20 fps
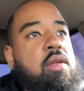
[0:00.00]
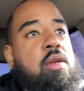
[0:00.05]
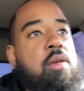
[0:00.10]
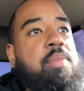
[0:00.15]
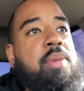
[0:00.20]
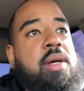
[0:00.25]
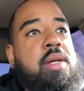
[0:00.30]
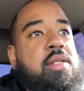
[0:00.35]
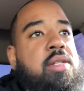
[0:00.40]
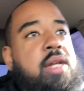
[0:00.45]

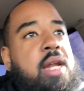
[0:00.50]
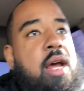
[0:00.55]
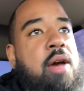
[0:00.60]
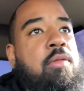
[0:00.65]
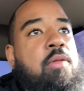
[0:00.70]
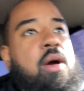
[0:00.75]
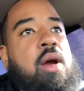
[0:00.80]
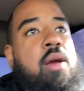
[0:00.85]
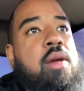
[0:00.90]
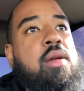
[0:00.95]
you build your
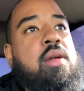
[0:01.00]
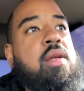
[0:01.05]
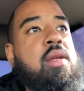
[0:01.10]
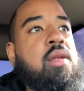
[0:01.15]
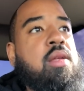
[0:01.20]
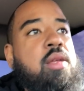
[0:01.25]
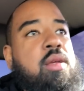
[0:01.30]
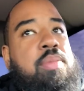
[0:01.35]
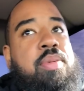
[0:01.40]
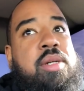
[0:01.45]
network,
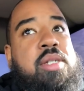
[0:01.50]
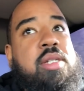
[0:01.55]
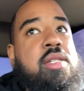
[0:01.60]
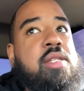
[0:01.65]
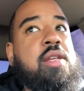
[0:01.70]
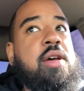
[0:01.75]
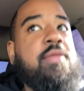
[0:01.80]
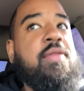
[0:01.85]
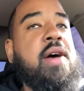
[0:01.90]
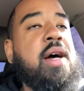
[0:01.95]
you put
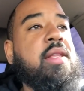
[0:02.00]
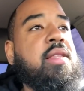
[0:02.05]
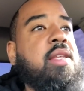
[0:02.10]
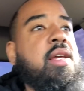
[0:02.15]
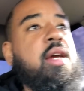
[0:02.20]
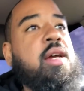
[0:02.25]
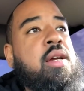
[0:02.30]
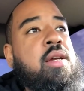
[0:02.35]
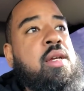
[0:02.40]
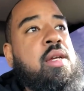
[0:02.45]
yourself out
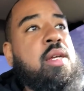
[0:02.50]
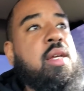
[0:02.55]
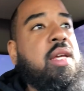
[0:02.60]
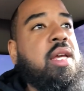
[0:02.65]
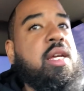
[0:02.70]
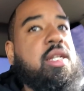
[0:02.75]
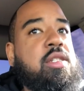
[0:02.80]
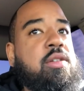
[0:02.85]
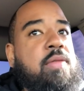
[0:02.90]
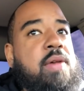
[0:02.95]
there,
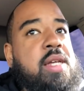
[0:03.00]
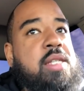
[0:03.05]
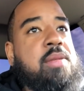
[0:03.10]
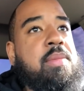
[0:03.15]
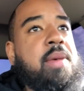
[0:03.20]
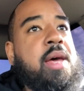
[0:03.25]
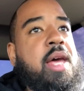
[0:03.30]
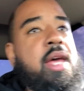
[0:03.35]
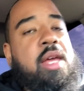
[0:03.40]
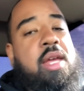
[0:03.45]
get your
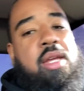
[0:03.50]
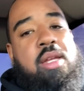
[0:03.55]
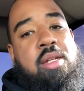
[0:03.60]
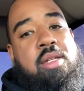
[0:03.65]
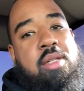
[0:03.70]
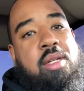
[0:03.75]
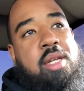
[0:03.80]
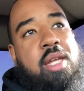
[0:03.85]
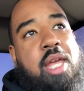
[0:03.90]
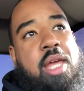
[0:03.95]
resume,
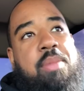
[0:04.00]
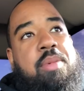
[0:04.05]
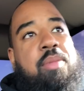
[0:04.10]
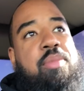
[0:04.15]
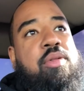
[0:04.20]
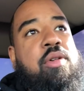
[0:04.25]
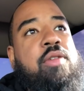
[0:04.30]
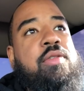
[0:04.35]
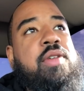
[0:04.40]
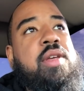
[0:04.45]
keep
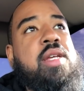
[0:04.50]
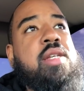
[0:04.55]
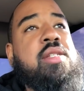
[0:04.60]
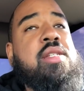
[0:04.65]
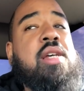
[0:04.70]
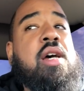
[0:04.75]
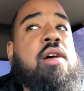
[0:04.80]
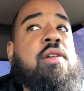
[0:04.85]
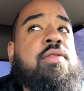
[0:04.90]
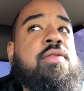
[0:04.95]
improving
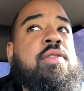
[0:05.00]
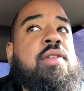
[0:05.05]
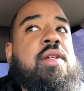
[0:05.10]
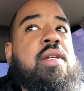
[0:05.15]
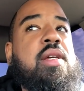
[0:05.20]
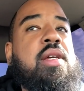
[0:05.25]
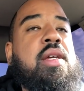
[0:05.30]
yourself,